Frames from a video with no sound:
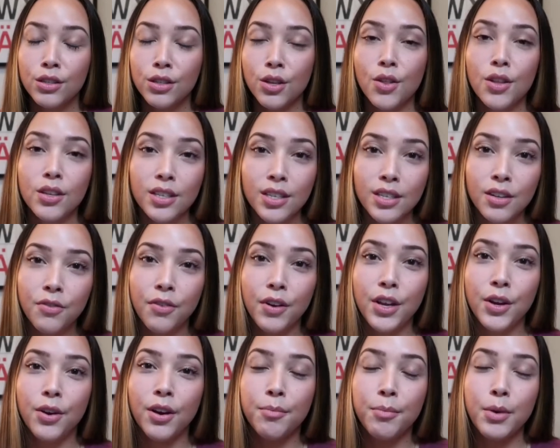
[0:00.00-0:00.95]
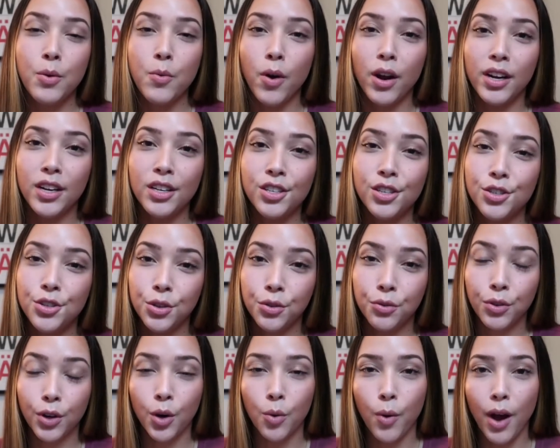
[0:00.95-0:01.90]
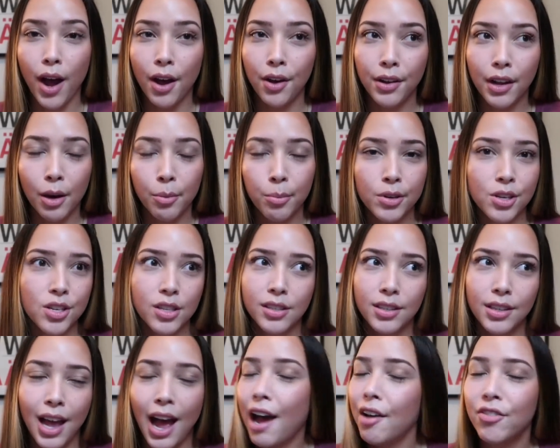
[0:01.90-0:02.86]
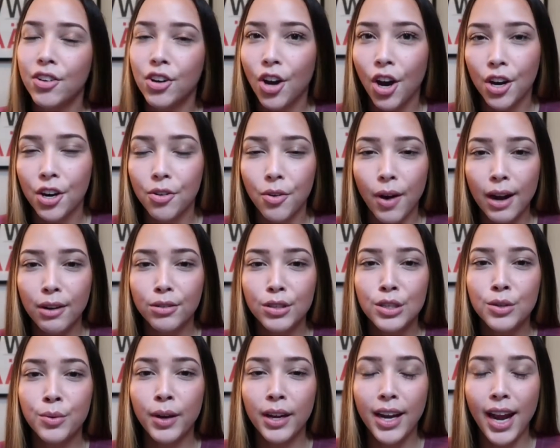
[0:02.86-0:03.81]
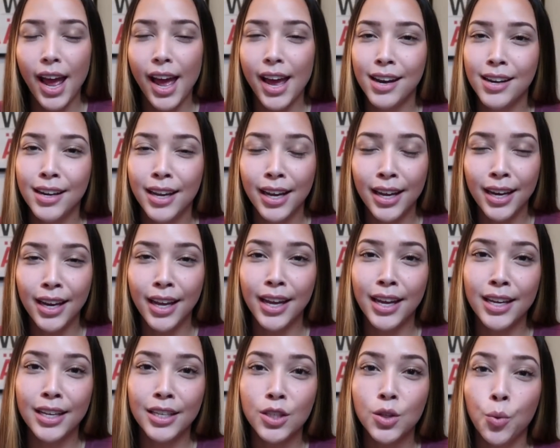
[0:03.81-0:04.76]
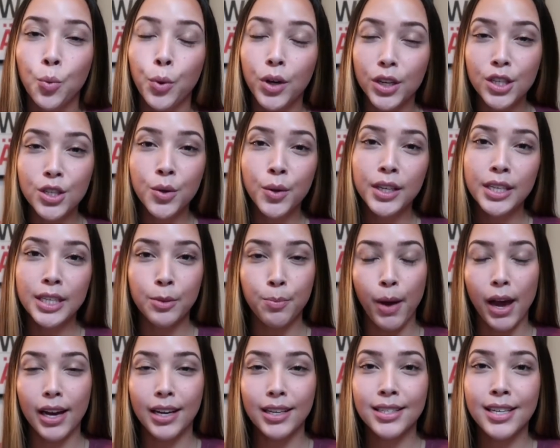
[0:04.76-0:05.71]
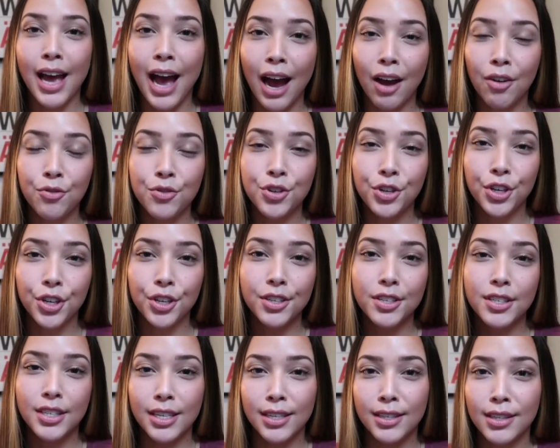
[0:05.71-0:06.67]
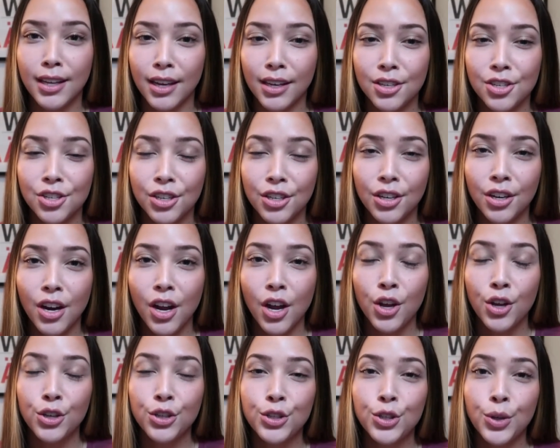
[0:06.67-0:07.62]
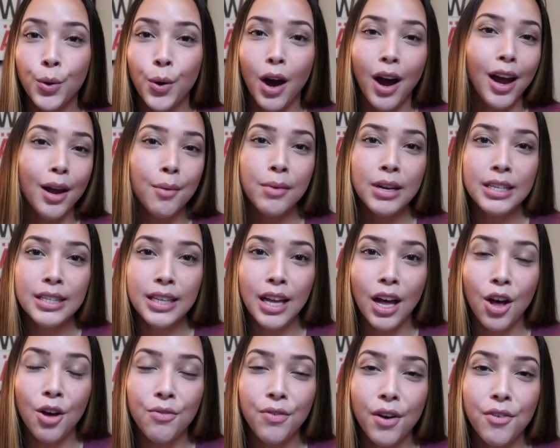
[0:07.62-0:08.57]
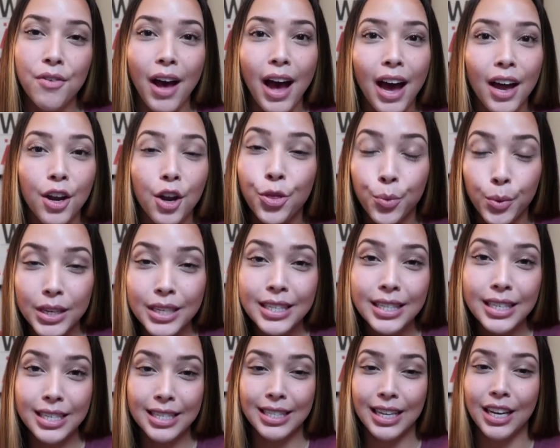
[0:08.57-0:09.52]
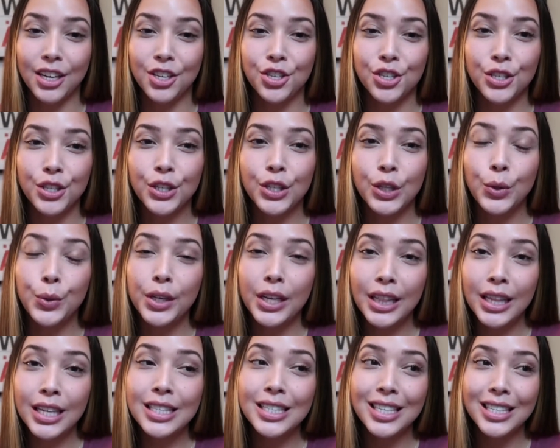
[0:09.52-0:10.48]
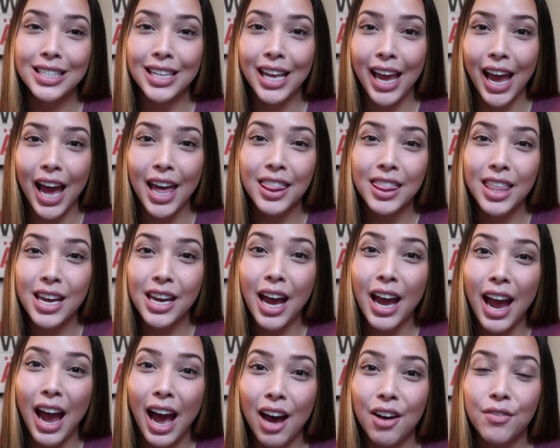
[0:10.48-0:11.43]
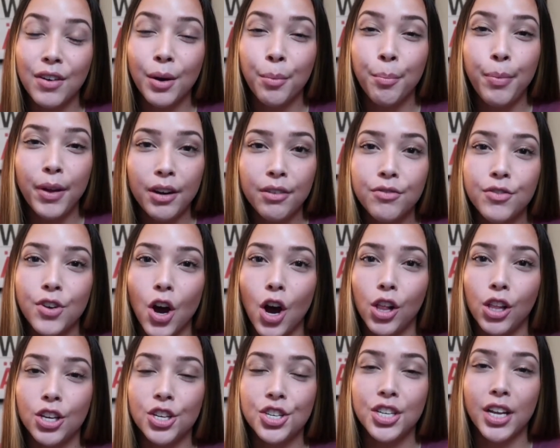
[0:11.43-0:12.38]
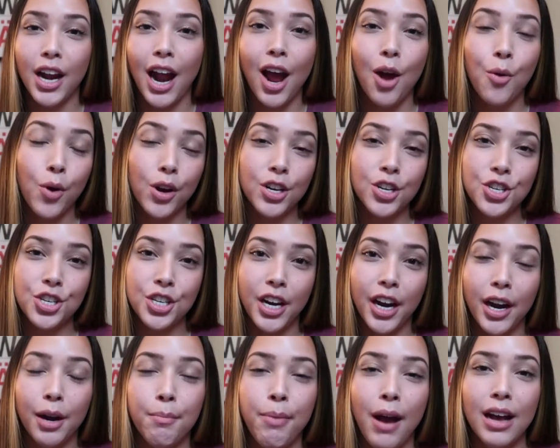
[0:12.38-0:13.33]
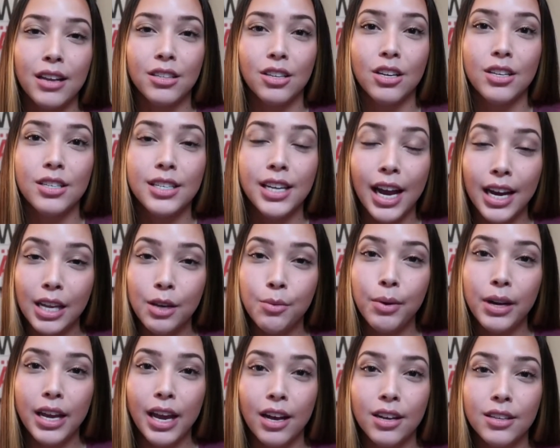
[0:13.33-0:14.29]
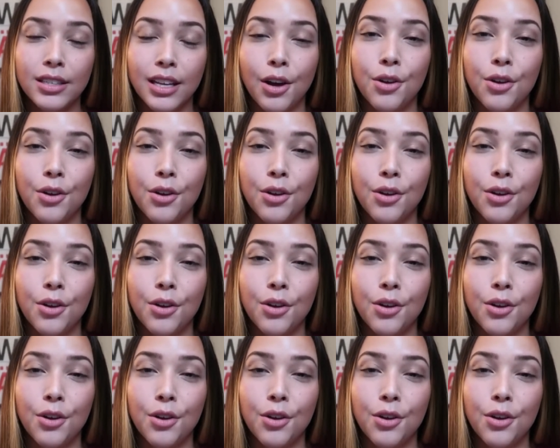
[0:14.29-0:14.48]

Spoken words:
So this is a video I've been wanting to do for a while now, but just haven't got around to it. And it is what to expect after your C-section. So I myself have had 3 C-sections. So needless to say, I think I have a bit of knowledge that I want to share and pass on to anybody else